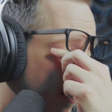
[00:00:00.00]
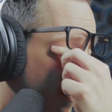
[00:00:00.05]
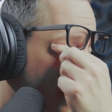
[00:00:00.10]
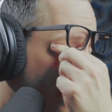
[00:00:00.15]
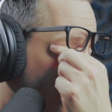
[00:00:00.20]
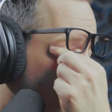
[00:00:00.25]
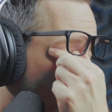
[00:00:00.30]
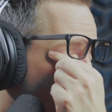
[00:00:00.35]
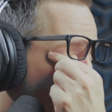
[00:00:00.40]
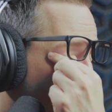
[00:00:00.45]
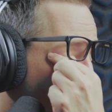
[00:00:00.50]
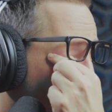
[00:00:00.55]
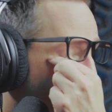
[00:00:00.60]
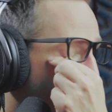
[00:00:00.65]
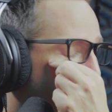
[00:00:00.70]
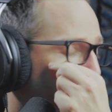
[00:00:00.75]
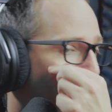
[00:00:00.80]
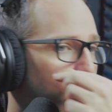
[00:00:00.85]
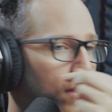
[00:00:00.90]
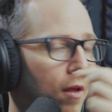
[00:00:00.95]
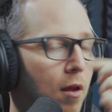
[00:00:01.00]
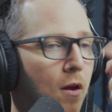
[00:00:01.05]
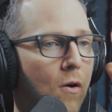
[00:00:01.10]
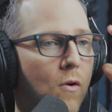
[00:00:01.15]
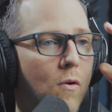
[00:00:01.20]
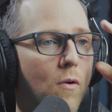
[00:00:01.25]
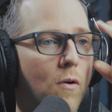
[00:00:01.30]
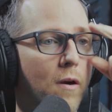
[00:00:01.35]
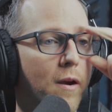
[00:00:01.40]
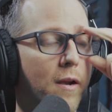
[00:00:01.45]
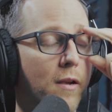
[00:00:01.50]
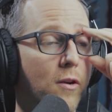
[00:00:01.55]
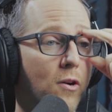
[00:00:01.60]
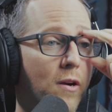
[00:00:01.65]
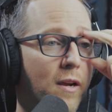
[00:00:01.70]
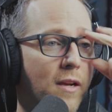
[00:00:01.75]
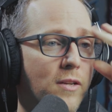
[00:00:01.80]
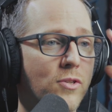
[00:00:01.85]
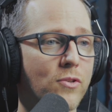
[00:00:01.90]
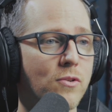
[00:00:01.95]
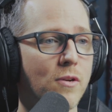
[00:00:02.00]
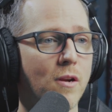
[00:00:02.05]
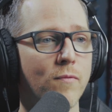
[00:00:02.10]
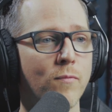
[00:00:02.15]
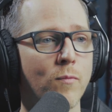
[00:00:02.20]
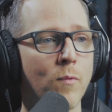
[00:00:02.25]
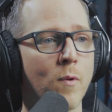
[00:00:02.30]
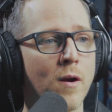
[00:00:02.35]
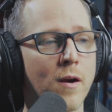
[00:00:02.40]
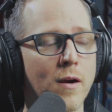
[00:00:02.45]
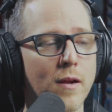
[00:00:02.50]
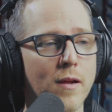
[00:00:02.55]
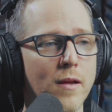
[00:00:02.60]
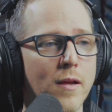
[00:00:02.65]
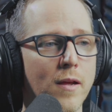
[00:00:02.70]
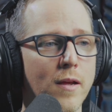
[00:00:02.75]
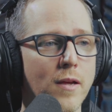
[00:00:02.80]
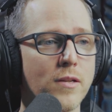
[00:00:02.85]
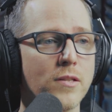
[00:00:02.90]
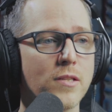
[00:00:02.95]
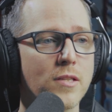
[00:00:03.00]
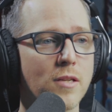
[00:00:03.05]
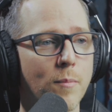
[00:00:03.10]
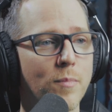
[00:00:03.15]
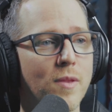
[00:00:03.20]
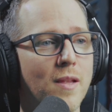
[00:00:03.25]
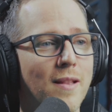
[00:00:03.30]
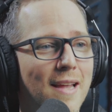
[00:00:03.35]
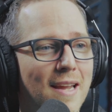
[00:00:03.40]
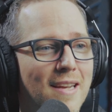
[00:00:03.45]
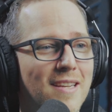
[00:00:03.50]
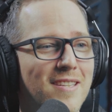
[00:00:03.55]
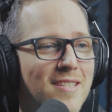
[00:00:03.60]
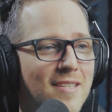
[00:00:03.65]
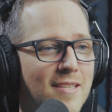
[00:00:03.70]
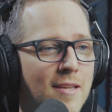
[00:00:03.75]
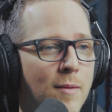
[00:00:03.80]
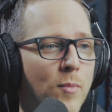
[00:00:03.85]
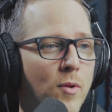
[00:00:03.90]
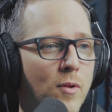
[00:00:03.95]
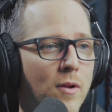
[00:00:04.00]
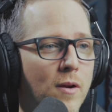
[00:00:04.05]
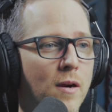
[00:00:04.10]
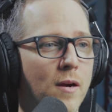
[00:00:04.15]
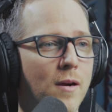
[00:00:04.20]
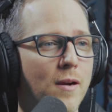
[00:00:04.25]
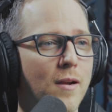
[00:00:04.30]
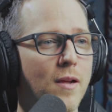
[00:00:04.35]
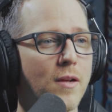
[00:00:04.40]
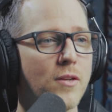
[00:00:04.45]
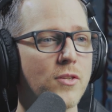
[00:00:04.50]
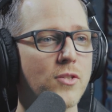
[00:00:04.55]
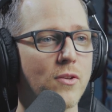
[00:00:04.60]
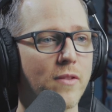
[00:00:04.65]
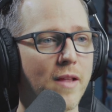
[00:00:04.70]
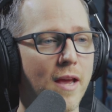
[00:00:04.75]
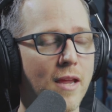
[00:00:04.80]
in your portfolio or in your history of work something that is similar, so